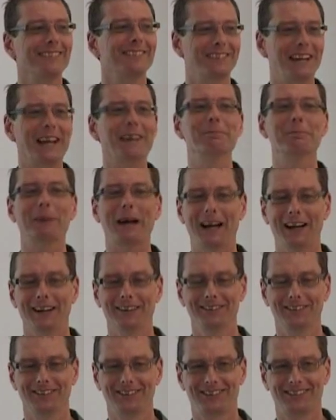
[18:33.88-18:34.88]

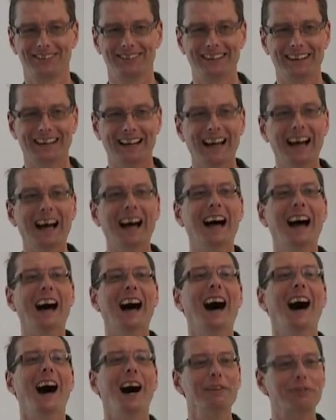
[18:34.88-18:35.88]
£10,
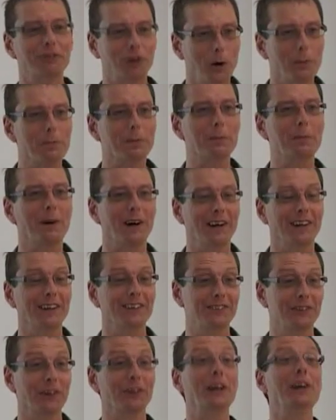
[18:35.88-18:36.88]
I've
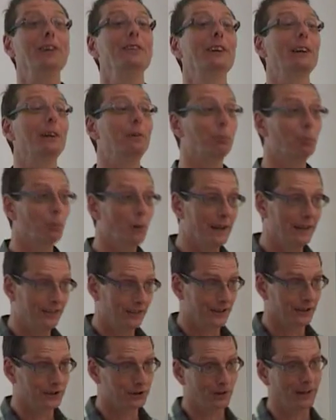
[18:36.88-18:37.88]
compromised not only
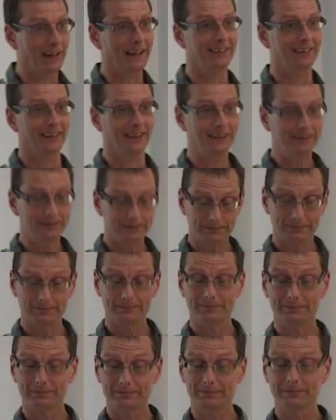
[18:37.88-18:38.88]
with the trader,
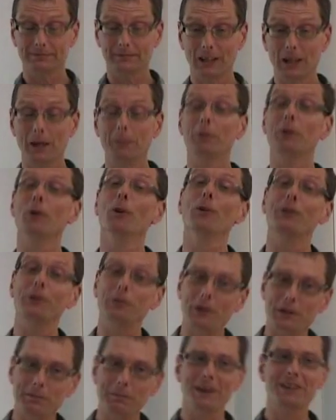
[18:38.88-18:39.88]
but also
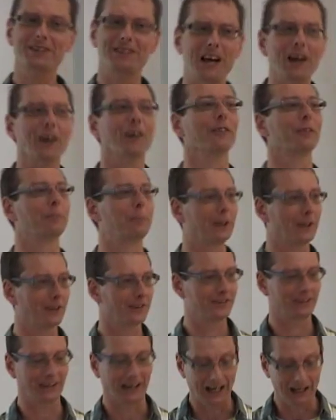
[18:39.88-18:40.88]
with myself,
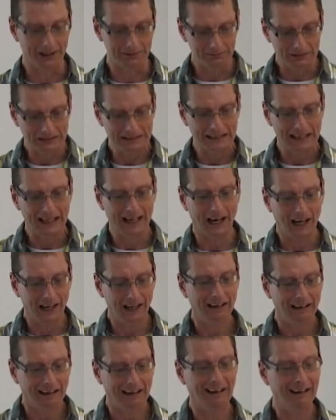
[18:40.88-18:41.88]
because I
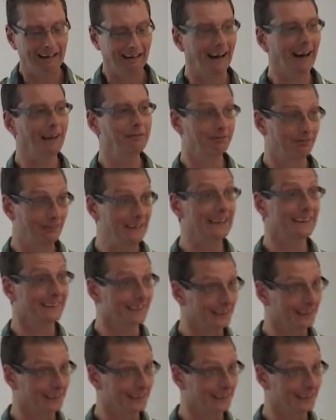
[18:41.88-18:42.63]
feel